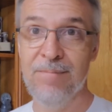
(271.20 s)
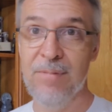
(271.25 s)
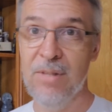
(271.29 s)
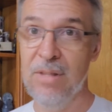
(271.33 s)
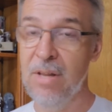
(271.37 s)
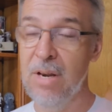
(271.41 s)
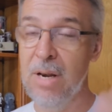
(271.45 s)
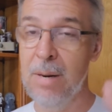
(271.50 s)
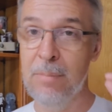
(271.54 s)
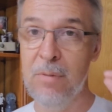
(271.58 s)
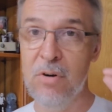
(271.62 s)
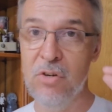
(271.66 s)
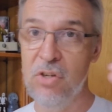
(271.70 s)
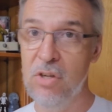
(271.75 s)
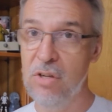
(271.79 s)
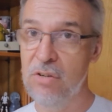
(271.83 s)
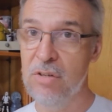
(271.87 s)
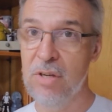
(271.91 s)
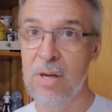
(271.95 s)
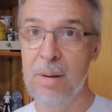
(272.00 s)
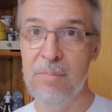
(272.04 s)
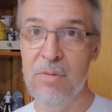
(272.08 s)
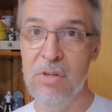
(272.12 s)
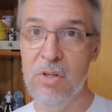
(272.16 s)
The number should just
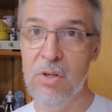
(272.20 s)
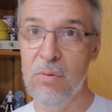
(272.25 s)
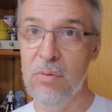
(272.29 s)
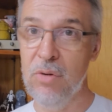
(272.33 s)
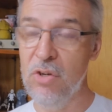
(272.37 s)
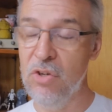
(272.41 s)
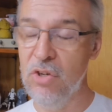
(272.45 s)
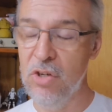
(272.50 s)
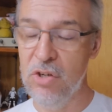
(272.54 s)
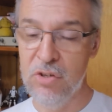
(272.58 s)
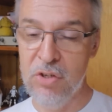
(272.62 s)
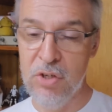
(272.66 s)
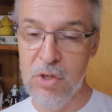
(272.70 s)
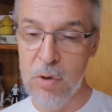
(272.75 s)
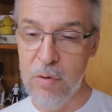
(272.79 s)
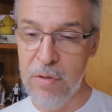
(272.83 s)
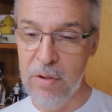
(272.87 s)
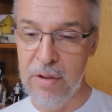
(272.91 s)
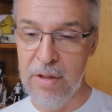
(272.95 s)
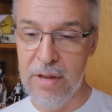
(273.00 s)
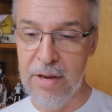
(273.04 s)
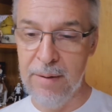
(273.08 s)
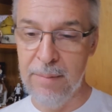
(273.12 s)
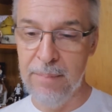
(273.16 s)
come to you. You should just know
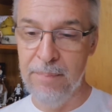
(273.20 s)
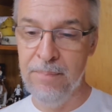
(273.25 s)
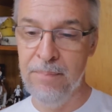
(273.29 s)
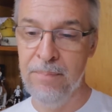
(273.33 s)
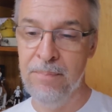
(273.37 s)
the line.